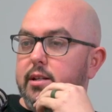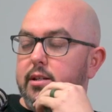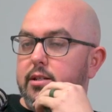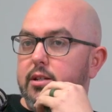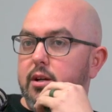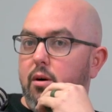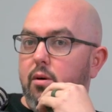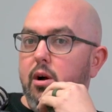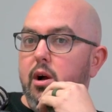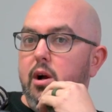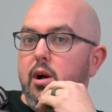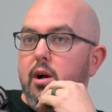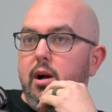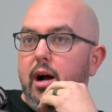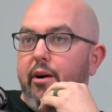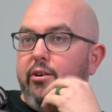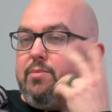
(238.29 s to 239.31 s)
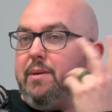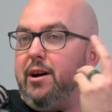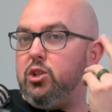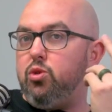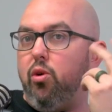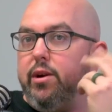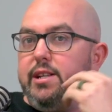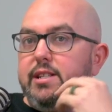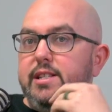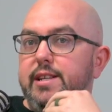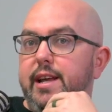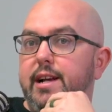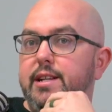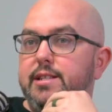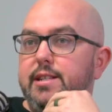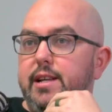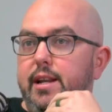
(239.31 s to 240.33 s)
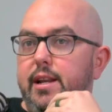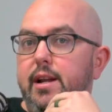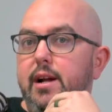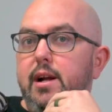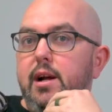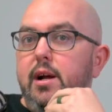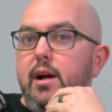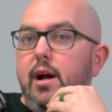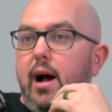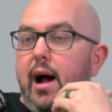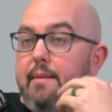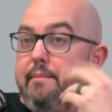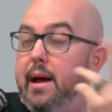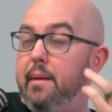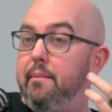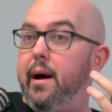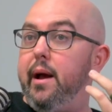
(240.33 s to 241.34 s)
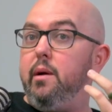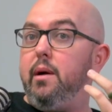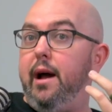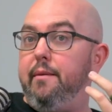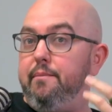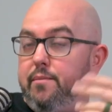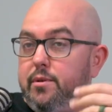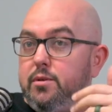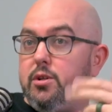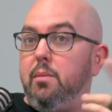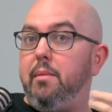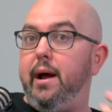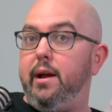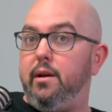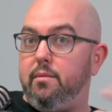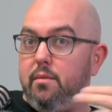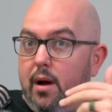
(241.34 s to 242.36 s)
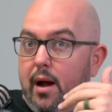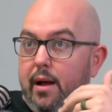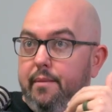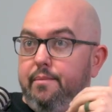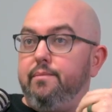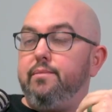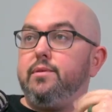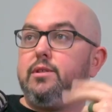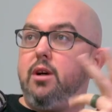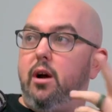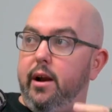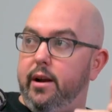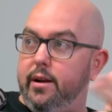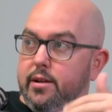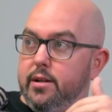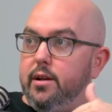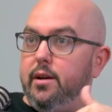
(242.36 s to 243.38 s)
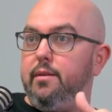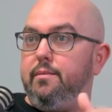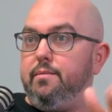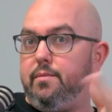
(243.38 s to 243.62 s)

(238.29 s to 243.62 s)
And so I was about 26, and I met sorry to